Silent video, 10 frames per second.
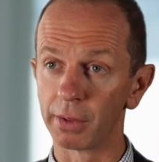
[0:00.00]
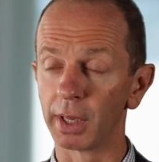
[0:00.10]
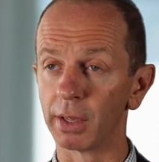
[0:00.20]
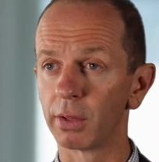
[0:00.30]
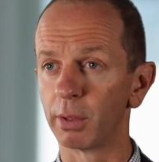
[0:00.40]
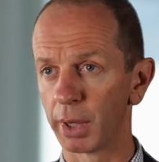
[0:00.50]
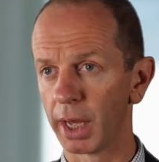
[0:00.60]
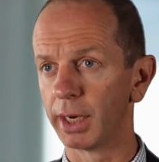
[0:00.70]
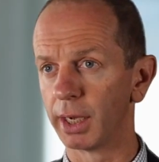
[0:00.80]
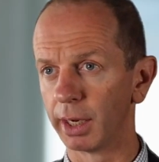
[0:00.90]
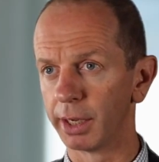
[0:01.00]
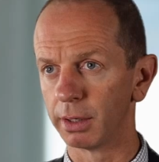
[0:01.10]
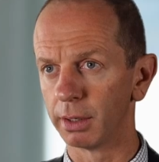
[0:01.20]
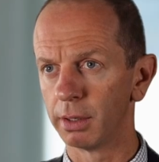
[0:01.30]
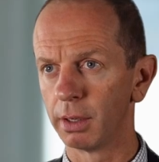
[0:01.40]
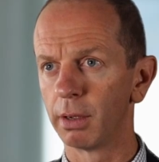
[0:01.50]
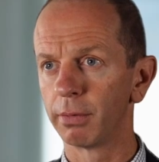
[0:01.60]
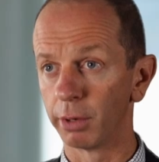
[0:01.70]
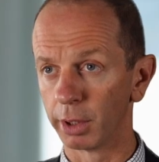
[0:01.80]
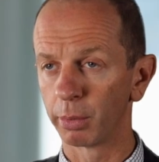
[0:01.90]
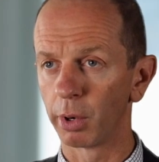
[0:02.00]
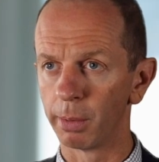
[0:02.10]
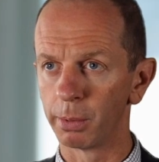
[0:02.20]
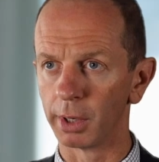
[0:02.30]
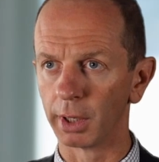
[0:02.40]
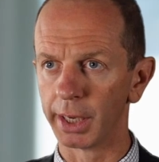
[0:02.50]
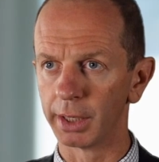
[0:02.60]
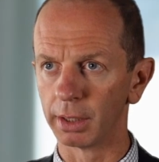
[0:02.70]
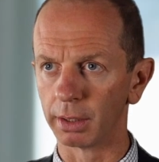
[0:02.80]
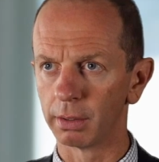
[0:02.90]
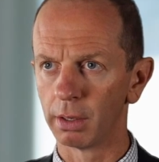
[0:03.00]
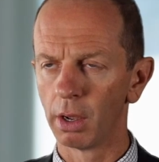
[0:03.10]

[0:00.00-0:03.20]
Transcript: against a payday lender for inappropriate lending.